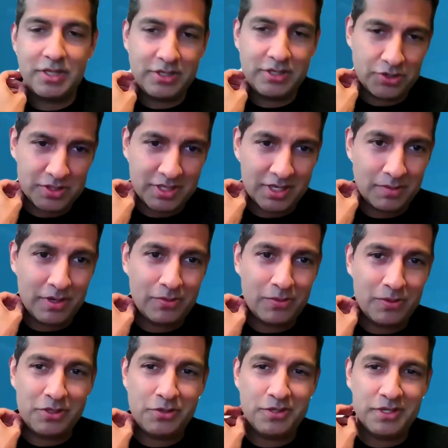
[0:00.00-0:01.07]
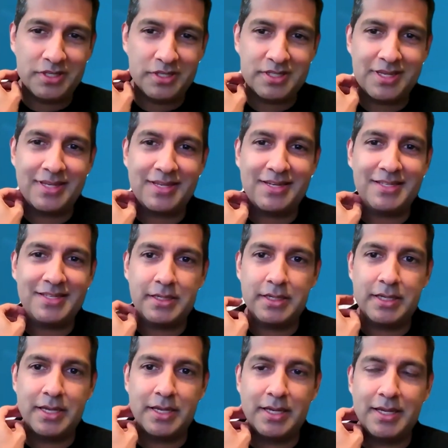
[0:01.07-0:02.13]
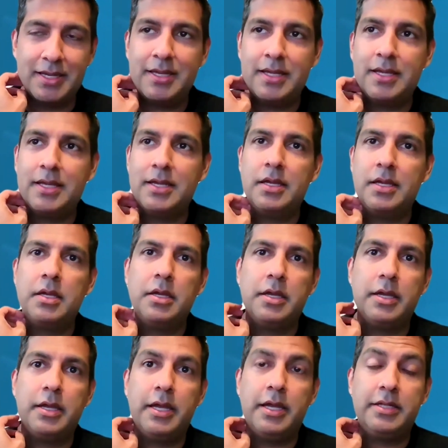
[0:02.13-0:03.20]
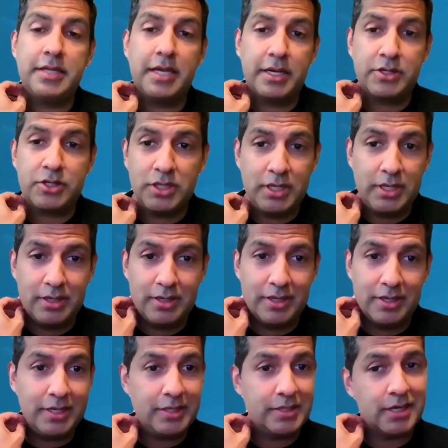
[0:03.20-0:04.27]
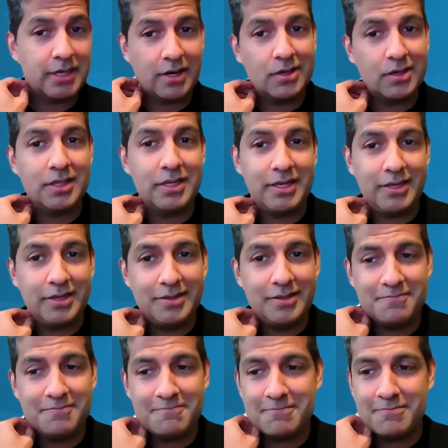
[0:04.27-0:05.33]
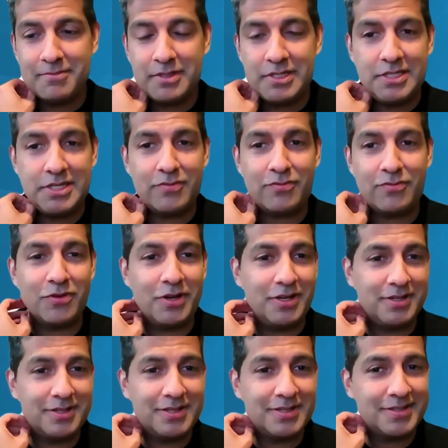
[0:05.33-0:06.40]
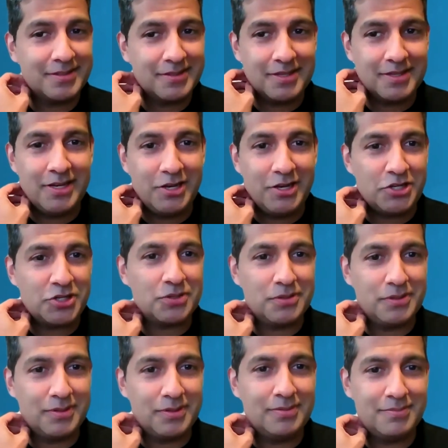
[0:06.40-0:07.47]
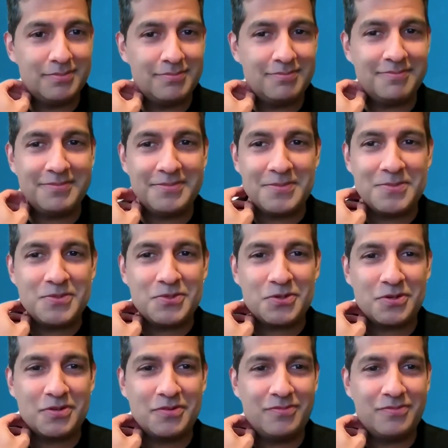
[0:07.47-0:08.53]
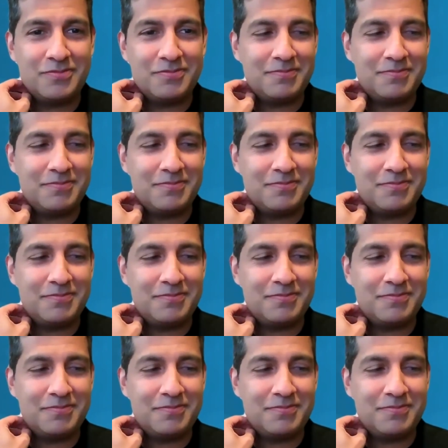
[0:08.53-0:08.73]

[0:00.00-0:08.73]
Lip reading: interesting about what you just said is like, it's actually an entirely different initial sort of